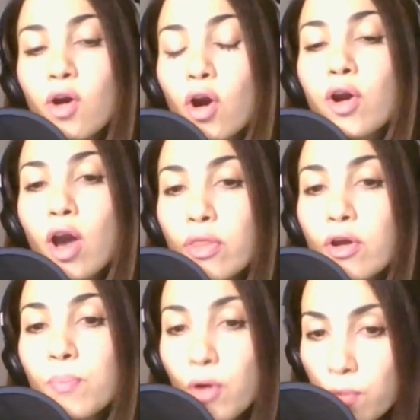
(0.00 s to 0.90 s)
are other
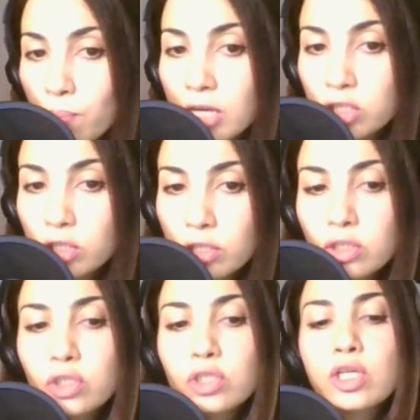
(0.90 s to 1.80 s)

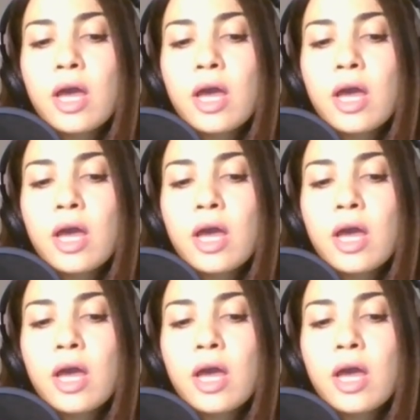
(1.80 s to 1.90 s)
permissions